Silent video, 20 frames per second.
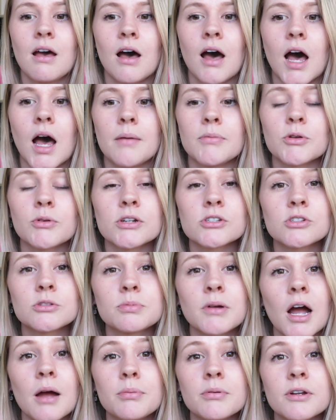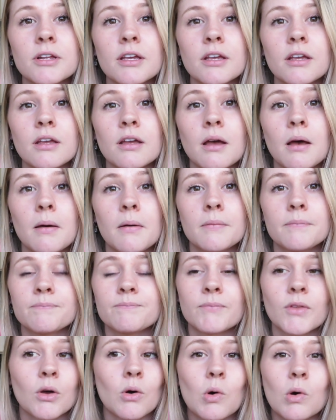The rental property,
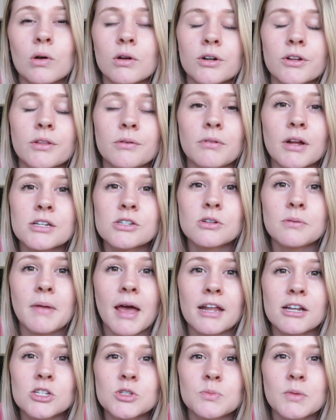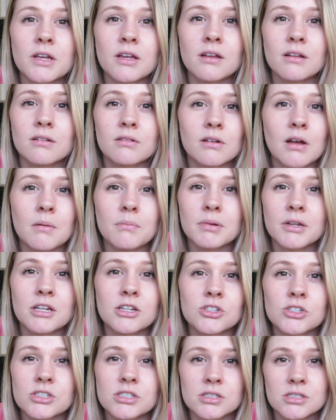the rental management
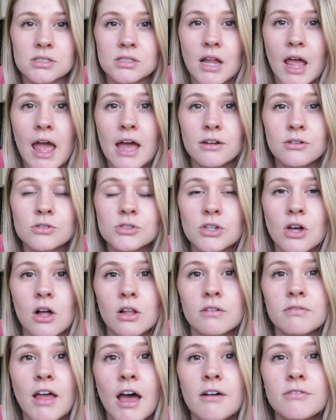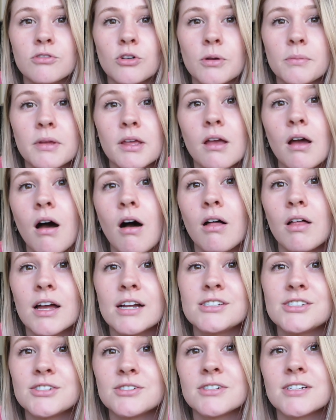company just handles all of that for me. All
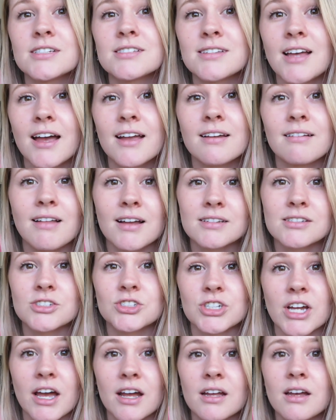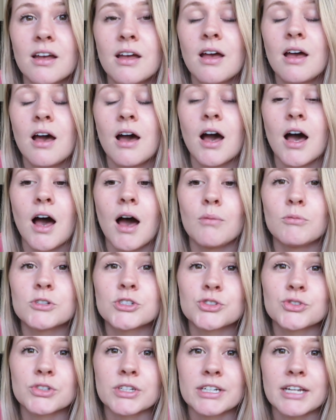I do is I collect a check, which
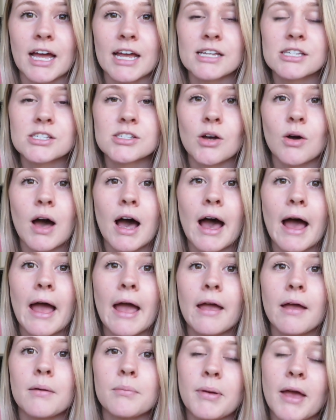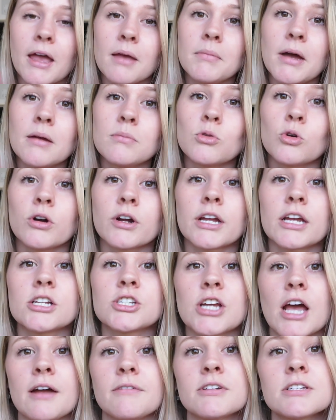is really nice. So I pay my
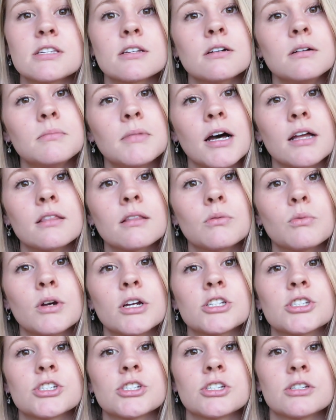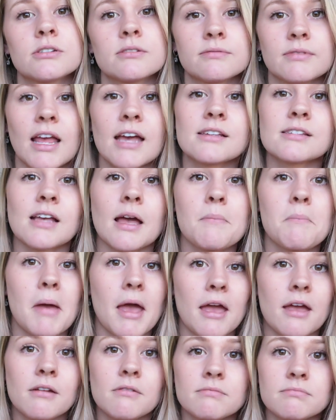mortgage every single month, which, yes, I'm
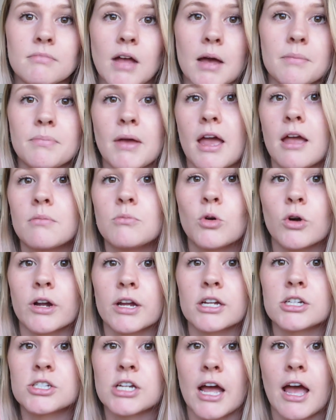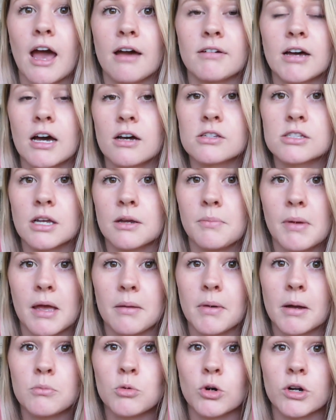paying mortgage. I have a house, I
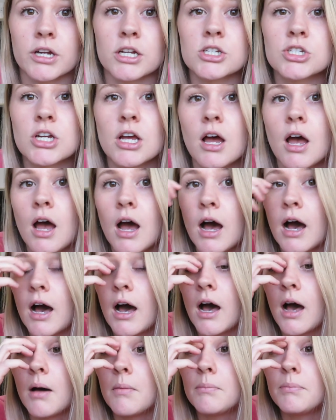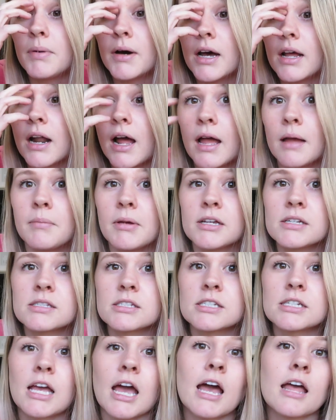pay my mortgage, but I
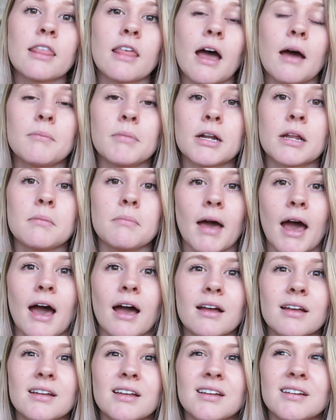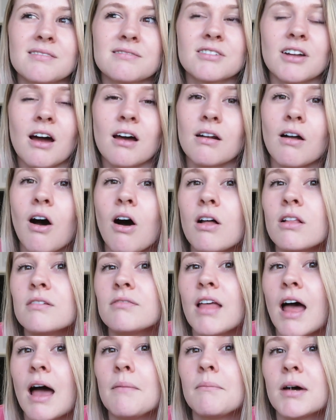basically get that money back. If not all
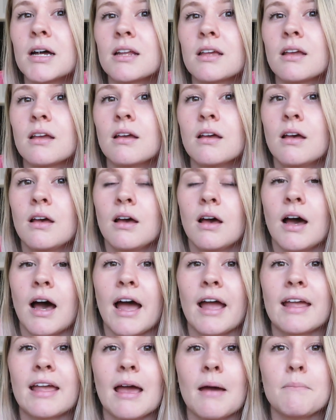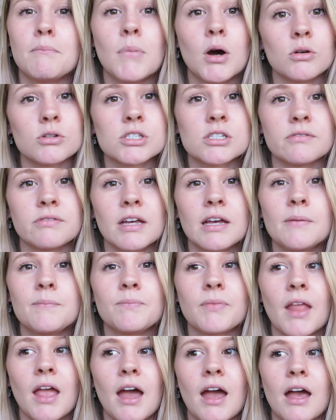of that money, I get most of it.
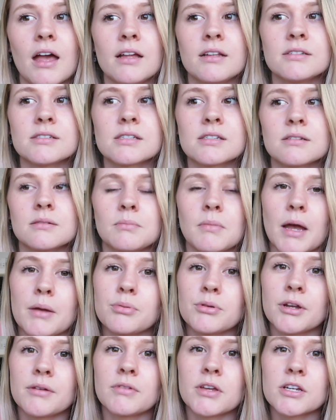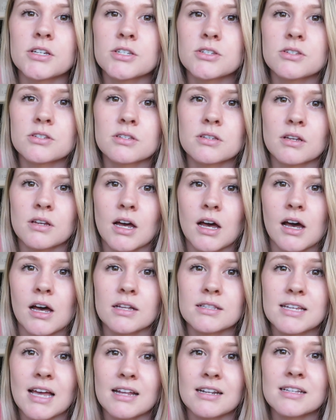And my previous
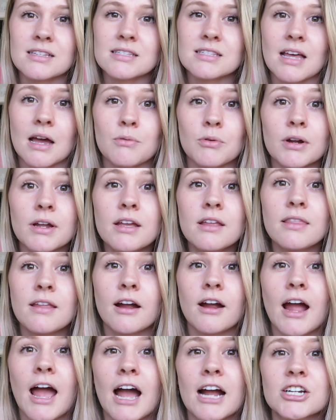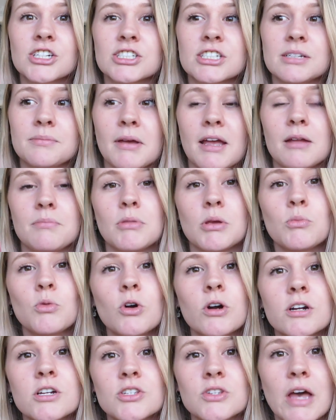tenants that were in there actually paid me
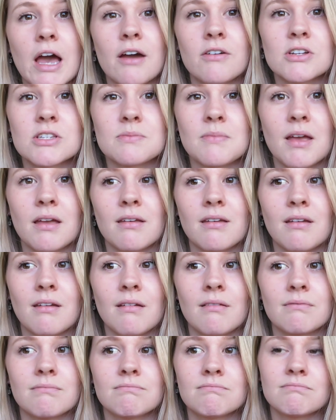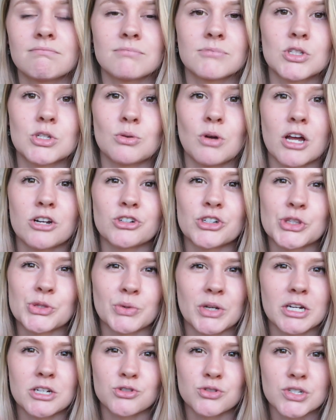more, so I was making $200,
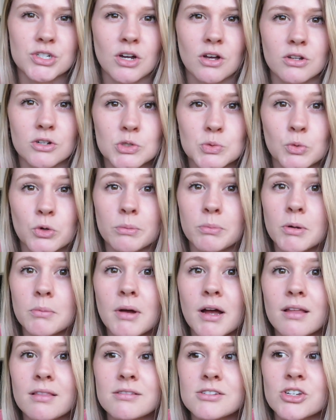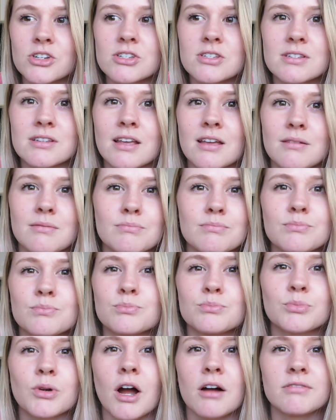$300 more per month just in
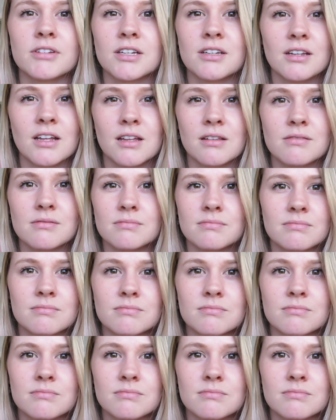profit, in